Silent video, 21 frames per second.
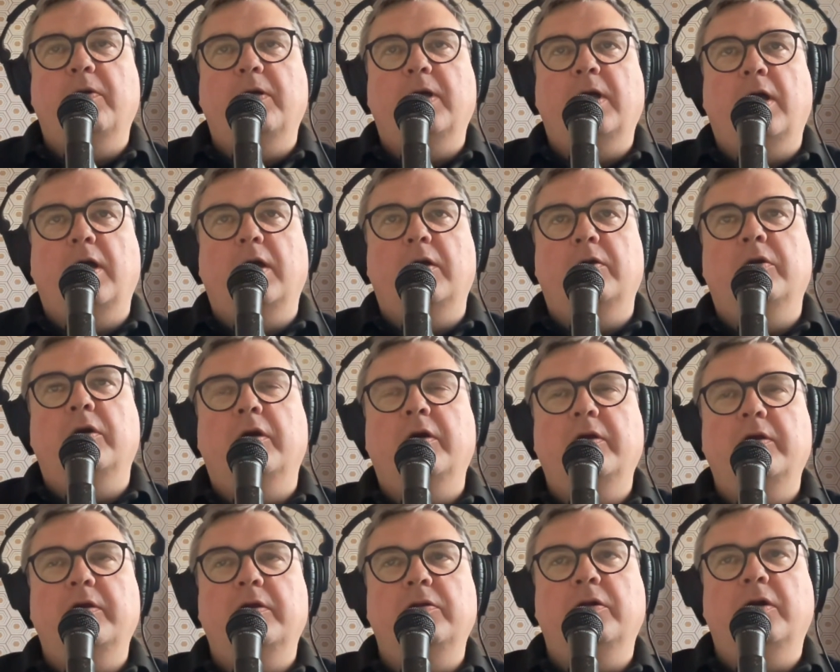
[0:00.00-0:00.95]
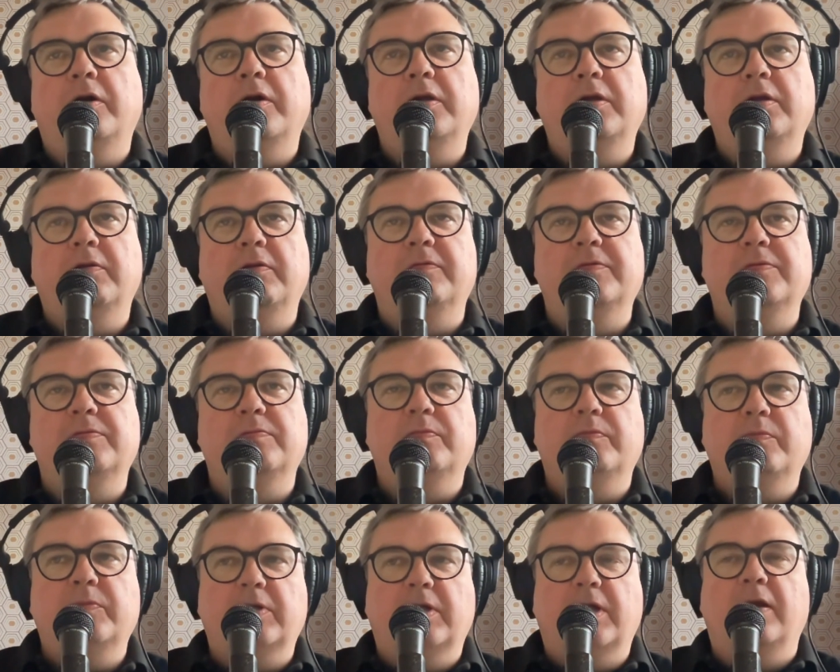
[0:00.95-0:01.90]
now you
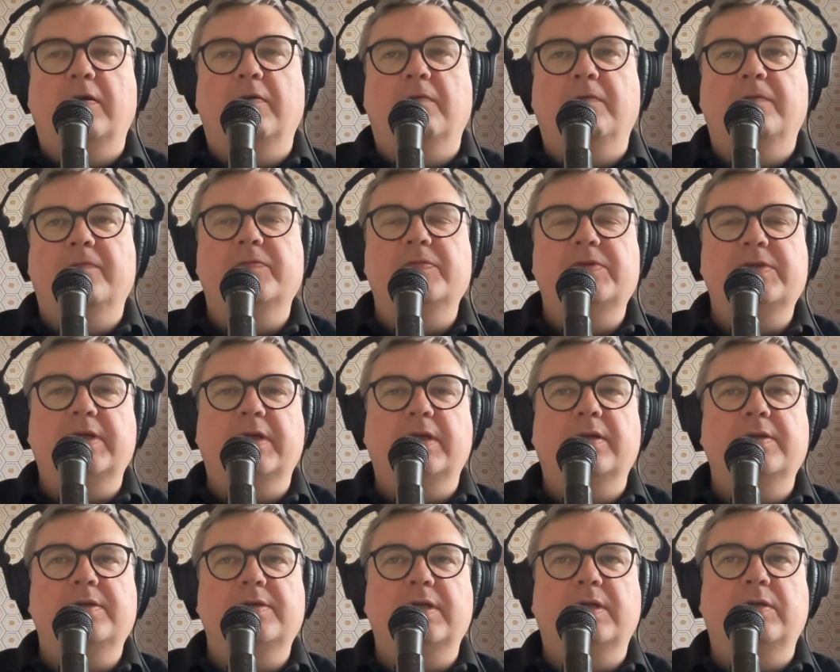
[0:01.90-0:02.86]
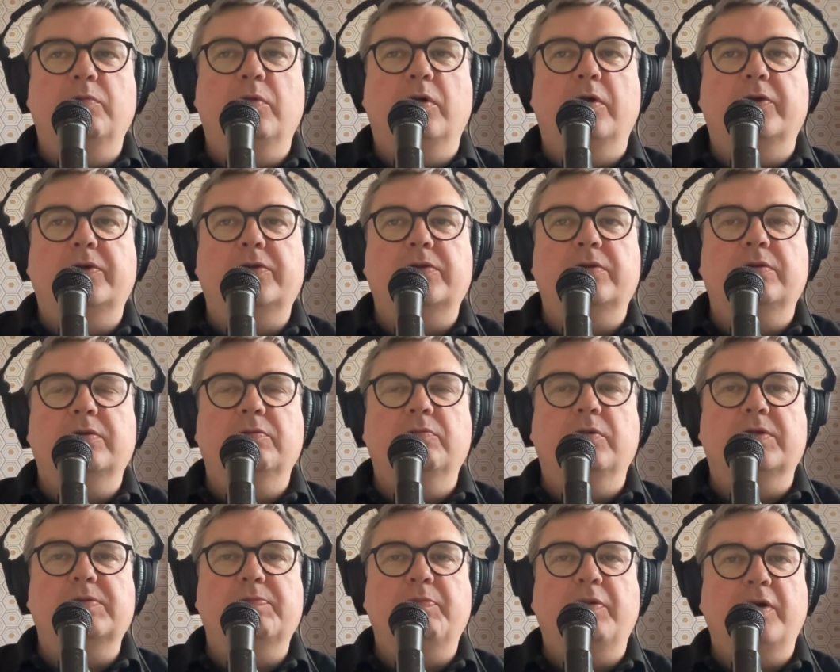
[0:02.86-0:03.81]
kind of seen
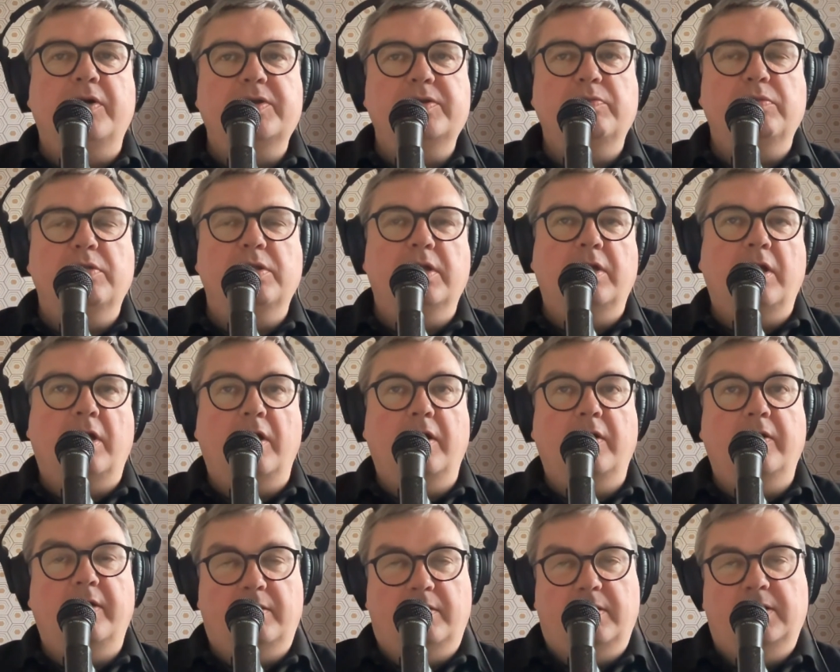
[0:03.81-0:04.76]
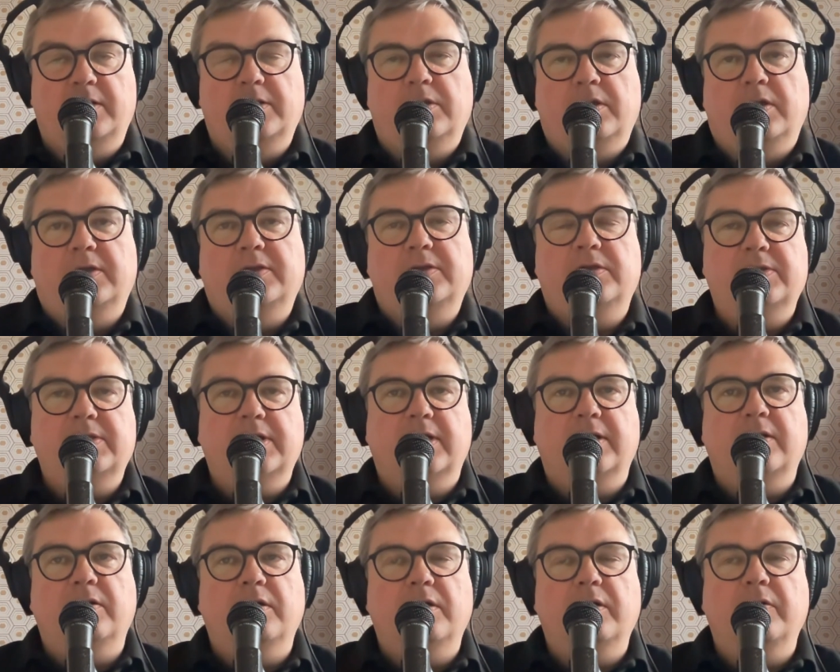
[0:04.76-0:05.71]
what's possible and how, as you said
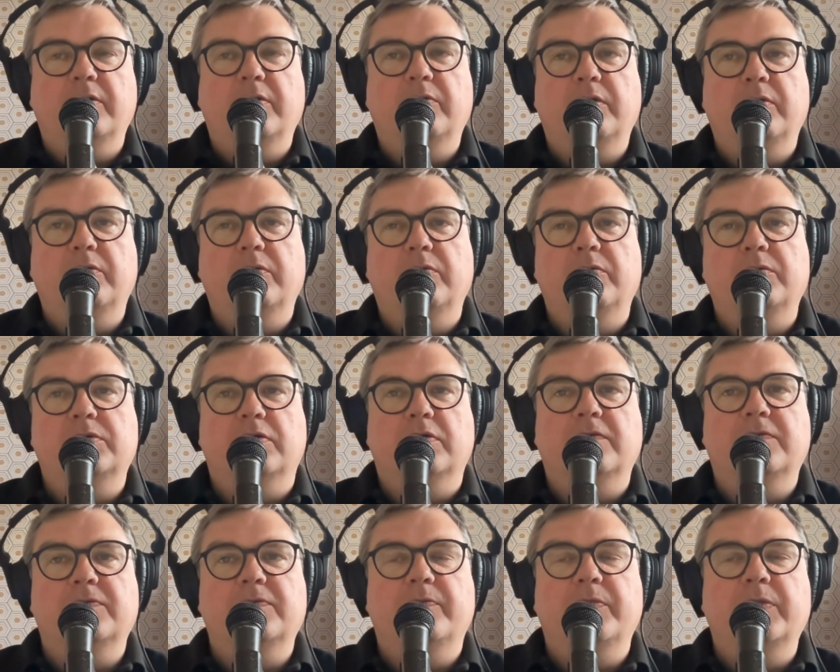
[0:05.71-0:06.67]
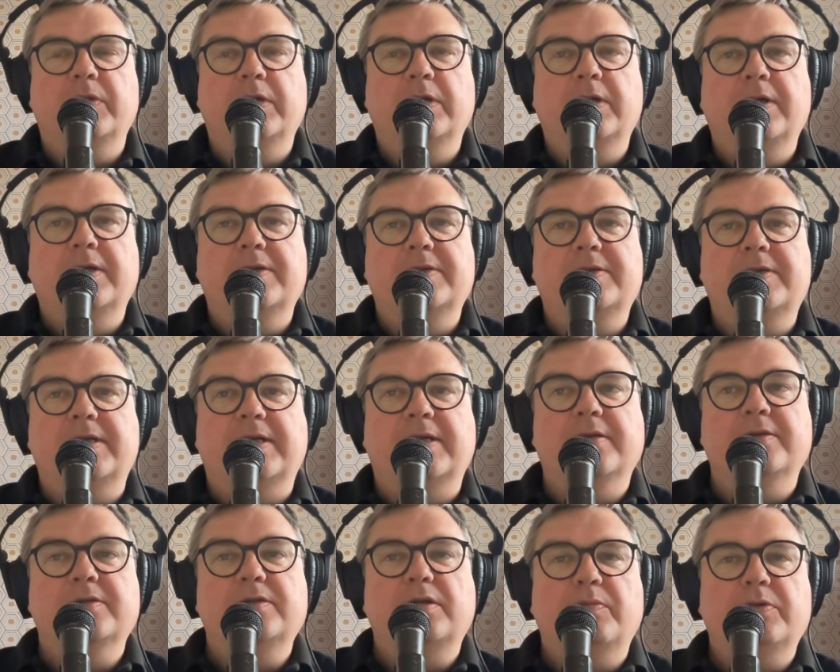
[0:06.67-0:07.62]
earlier, those sort of sales
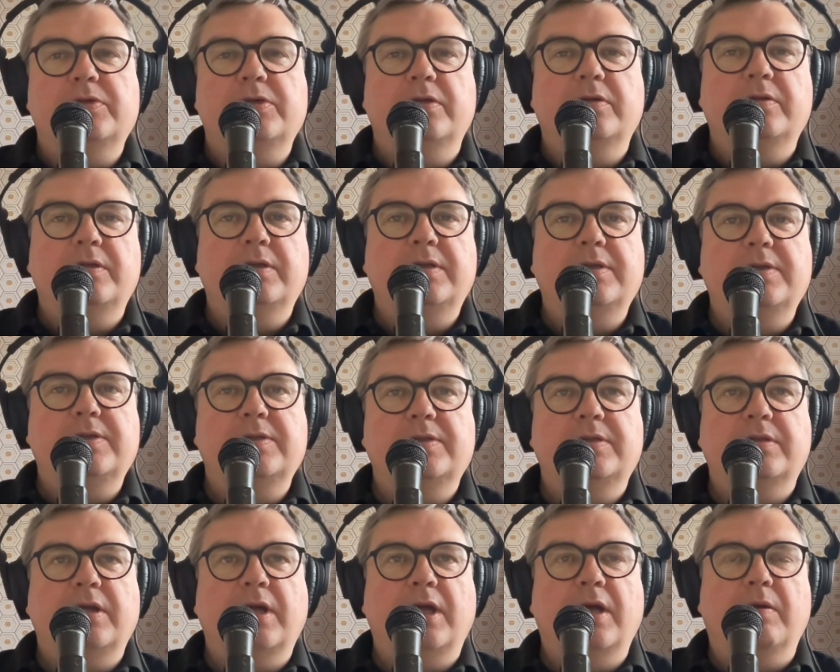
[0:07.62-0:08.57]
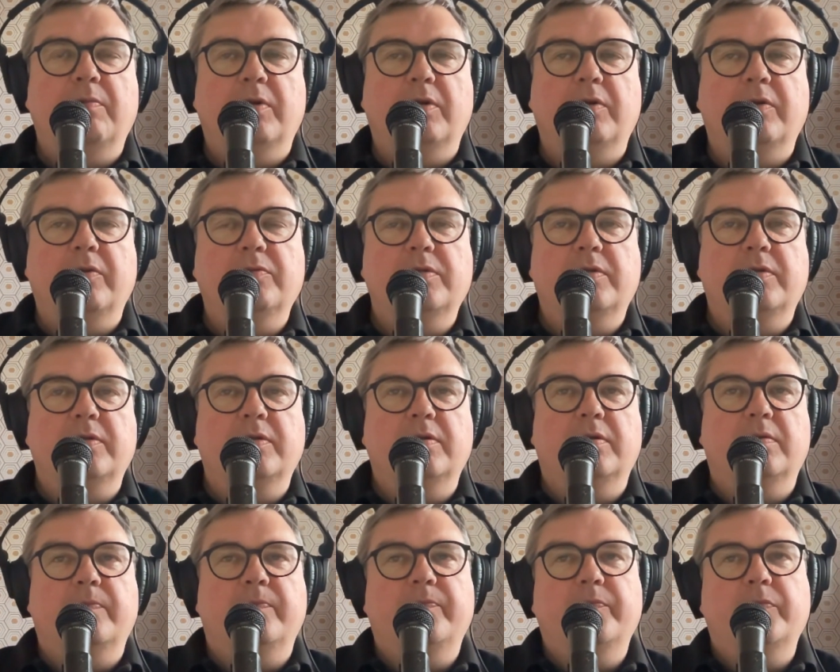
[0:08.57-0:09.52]
opportunities
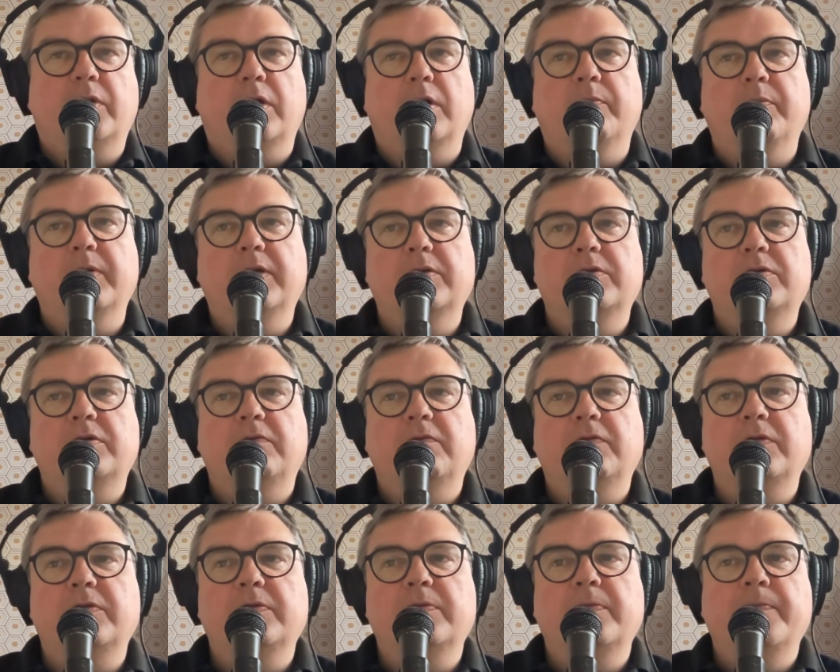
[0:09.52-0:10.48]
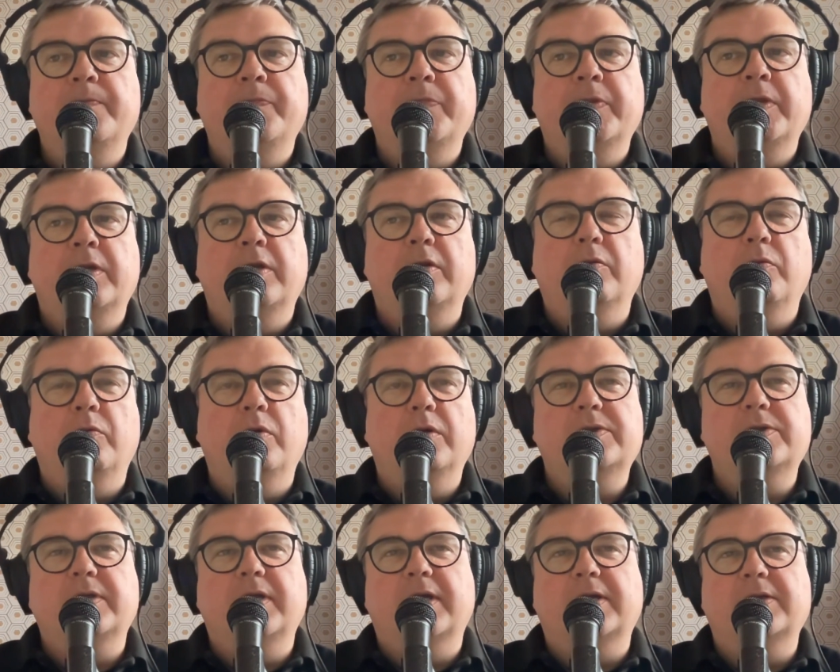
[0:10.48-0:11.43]
are being driven. What's
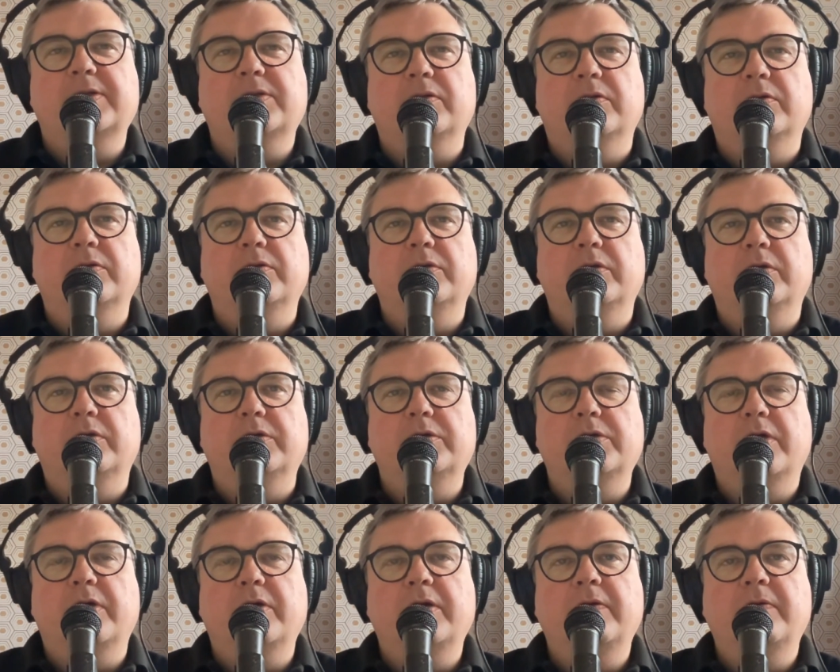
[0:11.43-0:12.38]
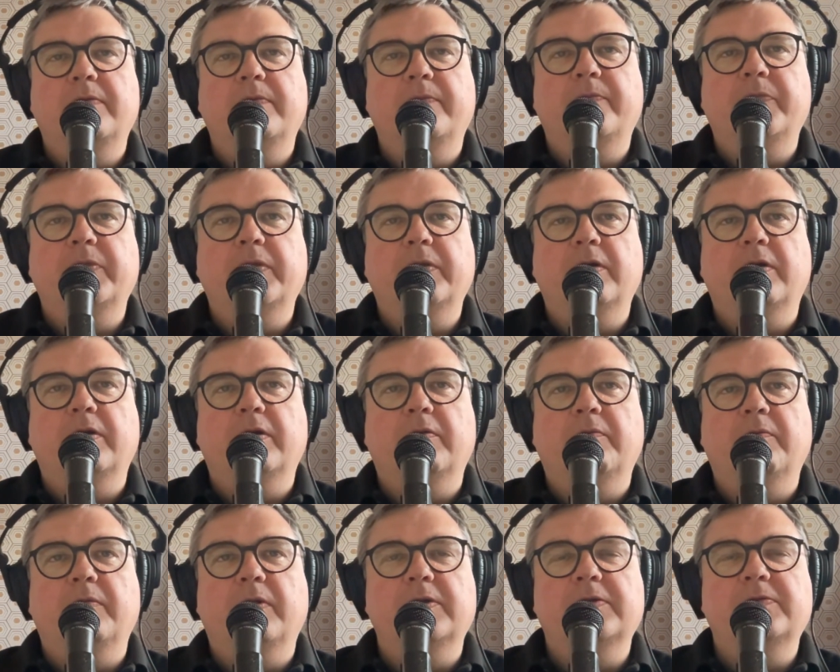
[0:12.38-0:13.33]
next on your journey
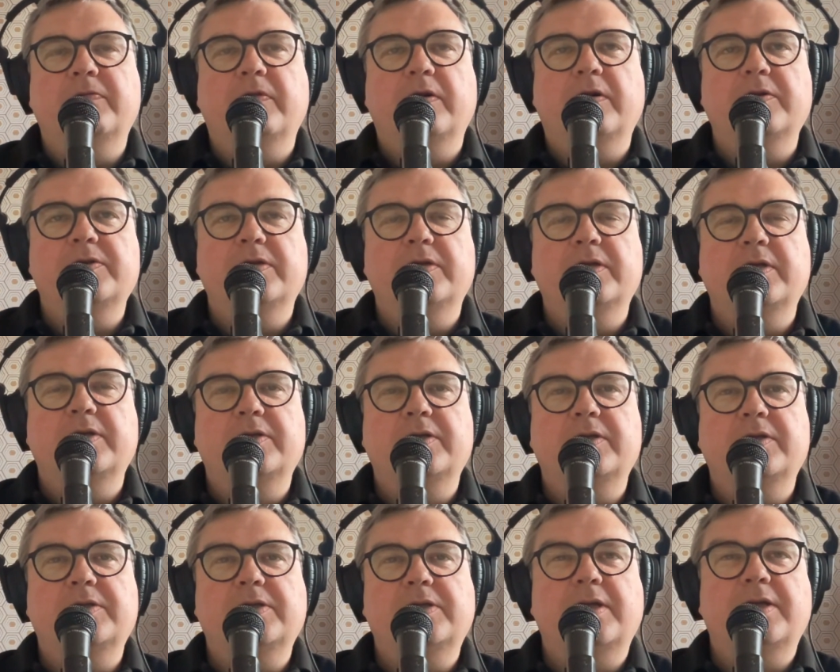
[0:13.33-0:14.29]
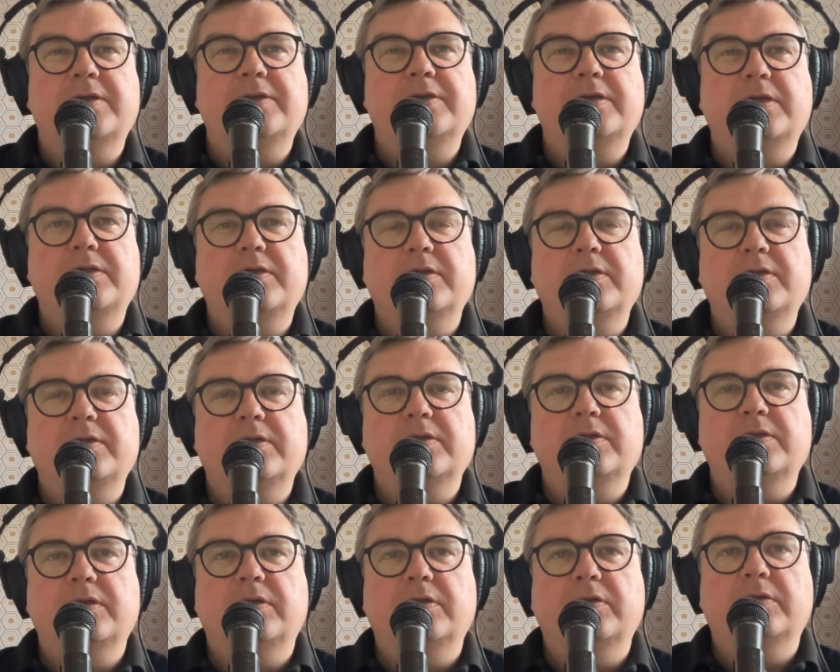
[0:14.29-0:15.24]
as far as the digitization is
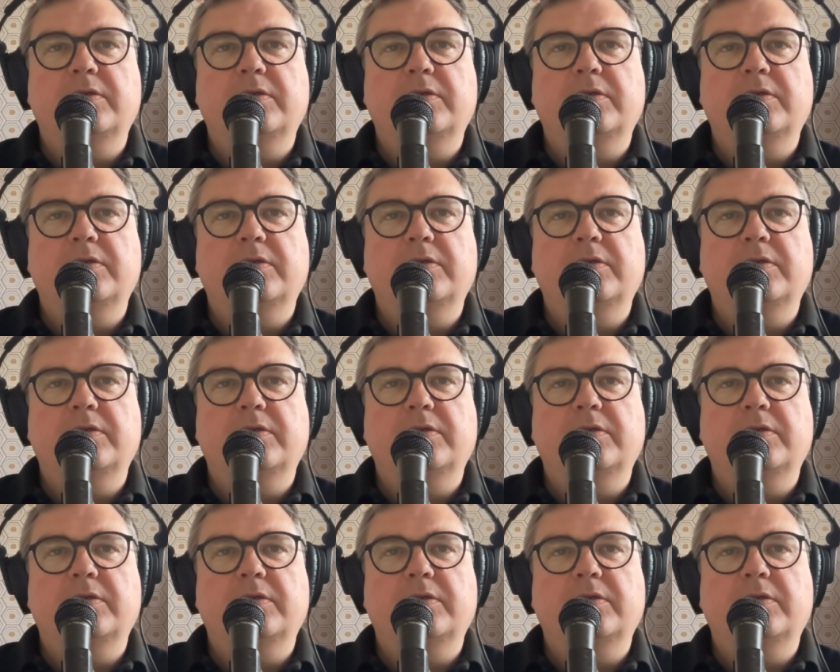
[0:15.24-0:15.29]
concerned?